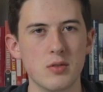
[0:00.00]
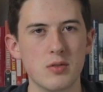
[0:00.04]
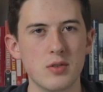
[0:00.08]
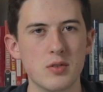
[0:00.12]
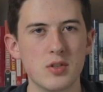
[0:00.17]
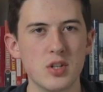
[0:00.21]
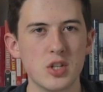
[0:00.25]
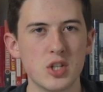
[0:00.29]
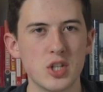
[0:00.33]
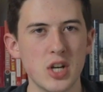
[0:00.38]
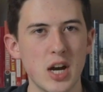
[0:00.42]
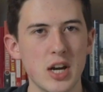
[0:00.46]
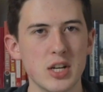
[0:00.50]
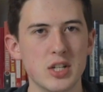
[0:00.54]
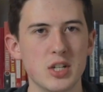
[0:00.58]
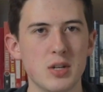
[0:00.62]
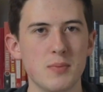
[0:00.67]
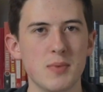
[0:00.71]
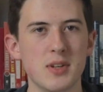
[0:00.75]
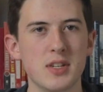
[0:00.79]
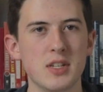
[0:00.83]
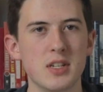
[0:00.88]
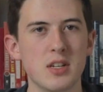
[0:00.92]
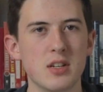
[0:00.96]
using
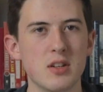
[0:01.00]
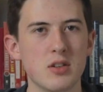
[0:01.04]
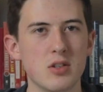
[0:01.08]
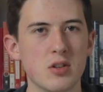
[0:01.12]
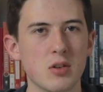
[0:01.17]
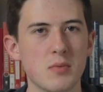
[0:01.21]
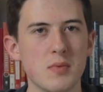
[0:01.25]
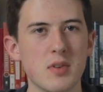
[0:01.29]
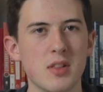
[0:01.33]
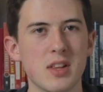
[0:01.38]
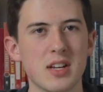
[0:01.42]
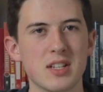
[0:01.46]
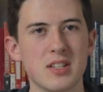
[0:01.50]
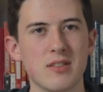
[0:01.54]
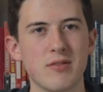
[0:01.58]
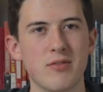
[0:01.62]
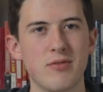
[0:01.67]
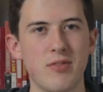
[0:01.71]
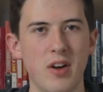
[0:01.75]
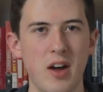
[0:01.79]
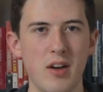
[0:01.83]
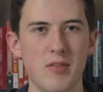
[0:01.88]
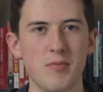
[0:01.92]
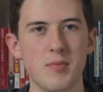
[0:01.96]
ChatGPT, it took me less than
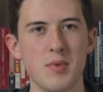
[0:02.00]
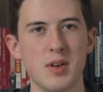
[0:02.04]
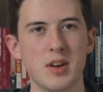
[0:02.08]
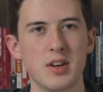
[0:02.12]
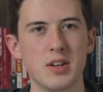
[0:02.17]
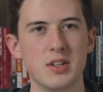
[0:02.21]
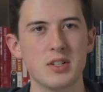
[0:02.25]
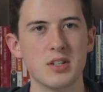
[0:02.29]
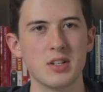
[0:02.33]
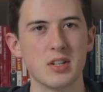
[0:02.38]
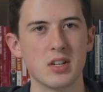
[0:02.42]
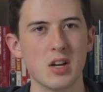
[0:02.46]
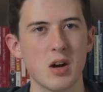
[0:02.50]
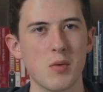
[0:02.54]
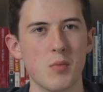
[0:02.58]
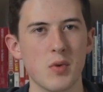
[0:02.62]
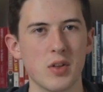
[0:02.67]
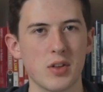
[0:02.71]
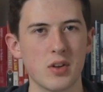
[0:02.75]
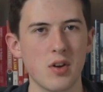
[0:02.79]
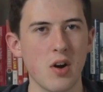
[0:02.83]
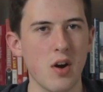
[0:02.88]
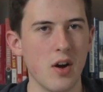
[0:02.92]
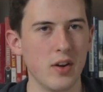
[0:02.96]
5 minutes to come
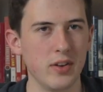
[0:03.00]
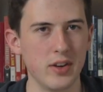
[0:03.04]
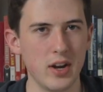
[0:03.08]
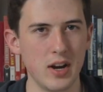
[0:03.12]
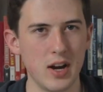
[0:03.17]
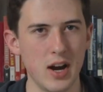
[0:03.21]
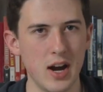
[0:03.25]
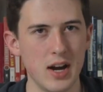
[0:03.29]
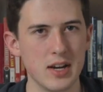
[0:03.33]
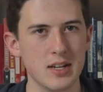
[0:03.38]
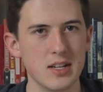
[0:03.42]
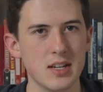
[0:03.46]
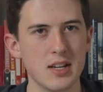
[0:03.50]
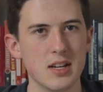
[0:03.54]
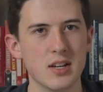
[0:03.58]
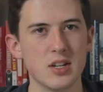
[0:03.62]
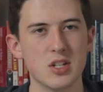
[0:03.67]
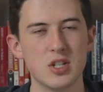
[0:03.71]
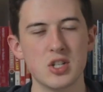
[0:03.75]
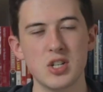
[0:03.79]
with content ideas,